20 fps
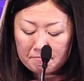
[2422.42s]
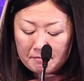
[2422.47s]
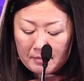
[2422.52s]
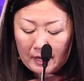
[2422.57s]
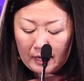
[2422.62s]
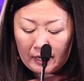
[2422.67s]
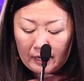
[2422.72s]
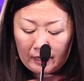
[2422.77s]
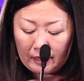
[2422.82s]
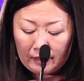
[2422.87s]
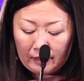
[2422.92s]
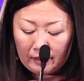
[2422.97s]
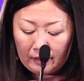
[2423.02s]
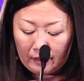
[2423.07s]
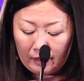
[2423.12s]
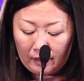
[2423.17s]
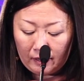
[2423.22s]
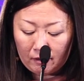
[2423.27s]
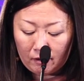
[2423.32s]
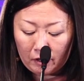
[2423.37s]

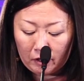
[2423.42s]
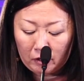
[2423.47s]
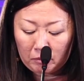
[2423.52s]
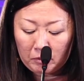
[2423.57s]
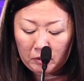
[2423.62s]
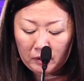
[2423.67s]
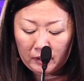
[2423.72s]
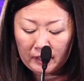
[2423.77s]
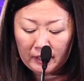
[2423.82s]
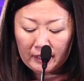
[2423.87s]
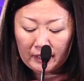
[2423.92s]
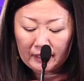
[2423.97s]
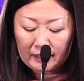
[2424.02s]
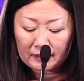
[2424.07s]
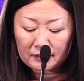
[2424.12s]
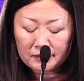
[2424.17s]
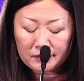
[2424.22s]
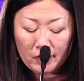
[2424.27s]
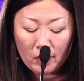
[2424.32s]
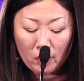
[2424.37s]
in our community.
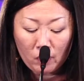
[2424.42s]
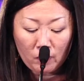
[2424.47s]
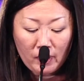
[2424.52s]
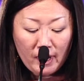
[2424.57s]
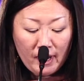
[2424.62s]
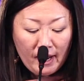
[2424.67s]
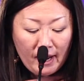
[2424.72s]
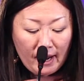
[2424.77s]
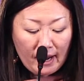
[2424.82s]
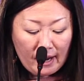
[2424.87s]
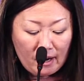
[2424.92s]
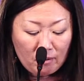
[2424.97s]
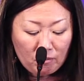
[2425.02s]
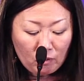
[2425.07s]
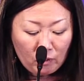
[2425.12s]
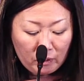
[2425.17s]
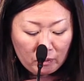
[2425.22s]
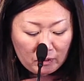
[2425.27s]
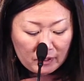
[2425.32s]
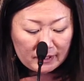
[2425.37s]
And so
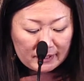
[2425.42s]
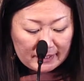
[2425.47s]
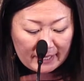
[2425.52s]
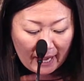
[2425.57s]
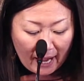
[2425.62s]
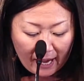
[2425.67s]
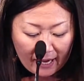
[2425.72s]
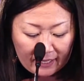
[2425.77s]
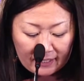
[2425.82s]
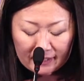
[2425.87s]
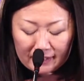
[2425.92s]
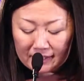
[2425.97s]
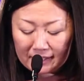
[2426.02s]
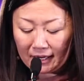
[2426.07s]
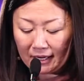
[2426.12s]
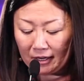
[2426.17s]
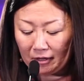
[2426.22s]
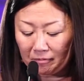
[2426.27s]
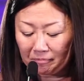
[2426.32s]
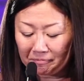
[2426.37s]
we were sad
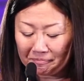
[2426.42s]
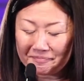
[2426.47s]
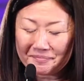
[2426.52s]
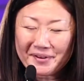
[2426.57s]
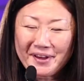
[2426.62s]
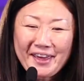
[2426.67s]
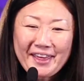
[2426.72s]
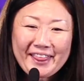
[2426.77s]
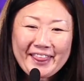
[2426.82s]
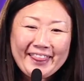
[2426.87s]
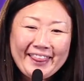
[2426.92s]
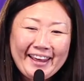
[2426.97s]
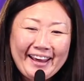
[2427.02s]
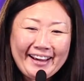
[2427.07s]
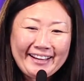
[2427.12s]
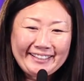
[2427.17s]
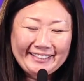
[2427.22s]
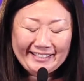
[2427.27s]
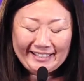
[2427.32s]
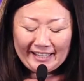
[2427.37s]

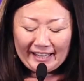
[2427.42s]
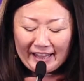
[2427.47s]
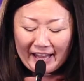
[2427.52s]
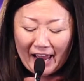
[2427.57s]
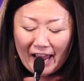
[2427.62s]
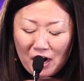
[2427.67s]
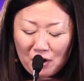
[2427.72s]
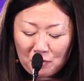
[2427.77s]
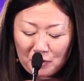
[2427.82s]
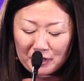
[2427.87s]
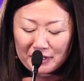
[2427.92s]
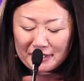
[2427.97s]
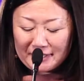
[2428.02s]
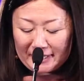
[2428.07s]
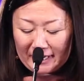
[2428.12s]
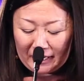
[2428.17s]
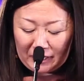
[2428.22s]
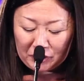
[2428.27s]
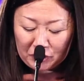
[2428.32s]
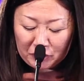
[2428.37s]
that was
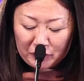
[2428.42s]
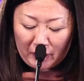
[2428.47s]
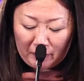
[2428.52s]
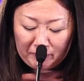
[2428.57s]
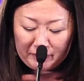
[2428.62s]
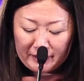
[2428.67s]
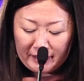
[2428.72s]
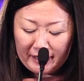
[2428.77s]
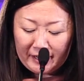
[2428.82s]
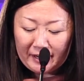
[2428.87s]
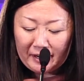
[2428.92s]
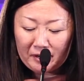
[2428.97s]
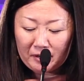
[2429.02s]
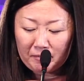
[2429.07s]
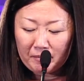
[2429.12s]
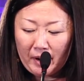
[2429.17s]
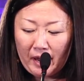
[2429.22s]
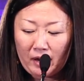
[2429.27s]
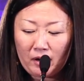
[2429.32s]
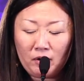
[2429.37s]
interrupted,
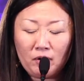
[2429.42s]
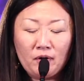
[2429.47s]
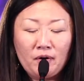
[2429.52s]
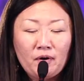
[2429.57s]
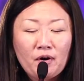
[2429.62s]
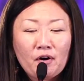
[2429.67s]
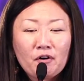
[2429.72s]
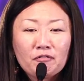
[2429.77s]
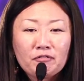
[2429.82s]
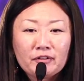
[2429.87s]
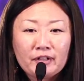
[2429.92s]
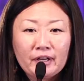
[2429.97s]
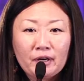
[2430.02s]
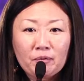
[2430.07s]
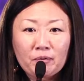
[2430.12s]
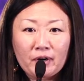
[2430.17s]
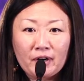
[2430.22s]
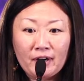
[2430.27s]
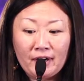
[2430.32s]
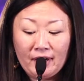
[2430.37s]
and hopefully
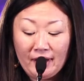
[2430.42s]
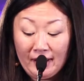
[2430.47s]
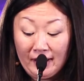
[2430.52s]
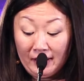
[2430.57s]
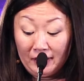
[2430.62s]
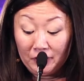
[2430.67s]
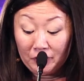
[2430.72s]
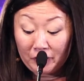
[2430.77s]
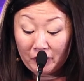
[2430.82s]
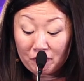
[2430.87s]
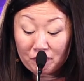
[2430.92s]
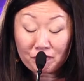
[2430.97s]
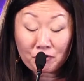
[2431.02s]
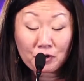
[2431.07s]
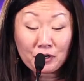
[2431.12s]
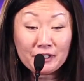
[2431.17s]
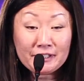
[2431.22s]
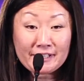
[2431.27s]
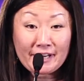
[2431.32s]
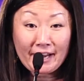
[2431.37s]
we're looking
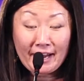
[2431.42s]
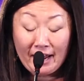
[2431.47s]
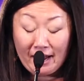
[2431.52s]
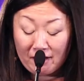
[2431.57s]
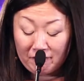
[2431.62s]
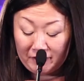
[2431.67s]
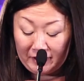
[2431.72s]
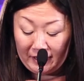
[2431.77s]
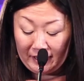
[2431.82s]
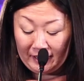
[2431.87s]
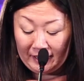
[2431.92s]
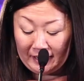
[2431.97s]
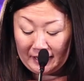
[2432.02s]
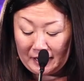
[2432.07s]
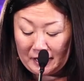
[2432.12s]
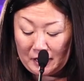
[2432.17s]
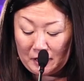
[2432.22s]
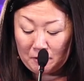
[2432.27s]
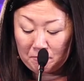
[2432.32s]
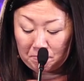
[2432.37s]
forward to having
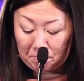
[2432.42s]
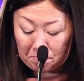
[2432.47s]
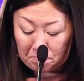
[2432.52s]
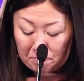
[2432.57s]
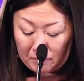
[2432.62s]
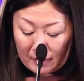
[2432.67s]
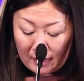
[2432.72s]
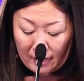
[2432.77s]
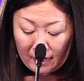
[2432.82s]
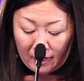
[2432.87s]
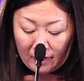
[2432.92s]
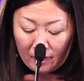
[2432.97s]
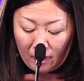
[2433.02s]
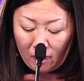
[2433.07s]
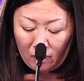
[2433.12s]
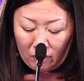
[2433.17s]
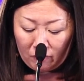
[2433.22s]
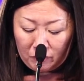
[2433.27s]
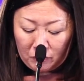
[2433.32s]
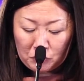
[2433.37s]

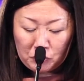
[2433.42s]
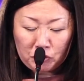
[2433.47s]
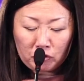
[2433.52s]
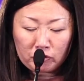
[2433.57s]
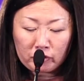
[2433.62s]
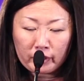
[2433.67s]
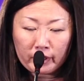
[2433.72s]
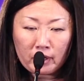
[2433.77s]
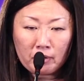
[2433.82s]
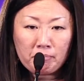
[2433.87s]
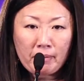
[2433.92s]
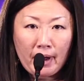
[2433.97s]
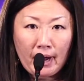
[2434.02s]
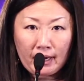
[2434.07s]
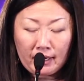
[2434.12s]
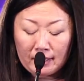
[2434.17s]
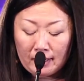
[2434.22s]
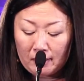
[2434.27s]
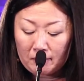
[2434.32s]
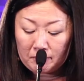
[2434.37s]
all of those children come
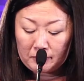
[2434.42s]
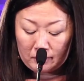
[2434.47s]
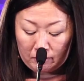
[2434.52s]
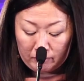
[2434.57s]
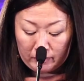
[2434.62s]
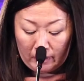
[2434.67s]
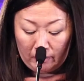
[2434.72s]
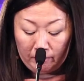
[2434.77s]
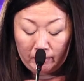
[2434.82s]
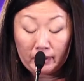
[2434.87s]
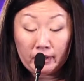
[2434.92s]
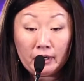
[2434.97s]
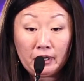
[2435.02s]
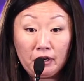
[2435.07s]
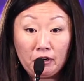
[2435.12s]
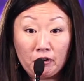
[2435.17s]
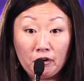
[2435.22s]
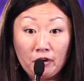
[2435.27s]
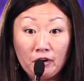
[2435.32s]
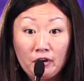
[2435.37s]
back sometime in the
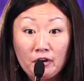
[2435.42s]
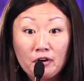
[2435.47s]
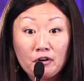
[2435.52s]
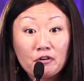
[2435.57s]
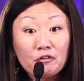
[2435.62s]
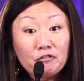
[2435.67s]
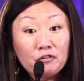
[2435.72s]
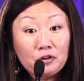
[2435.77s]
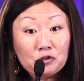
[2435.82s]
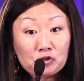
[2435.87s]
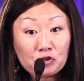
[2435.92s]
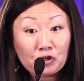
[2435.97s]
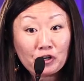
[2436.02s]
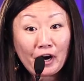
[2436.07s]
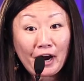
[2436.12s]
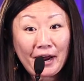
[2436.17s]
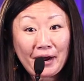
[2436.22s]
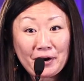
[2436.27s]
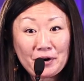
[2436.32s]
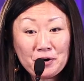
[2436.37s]
near future,
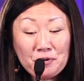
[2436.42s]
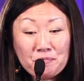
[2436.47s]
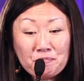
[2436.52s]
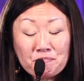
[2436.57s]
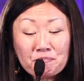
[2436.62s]
I hope.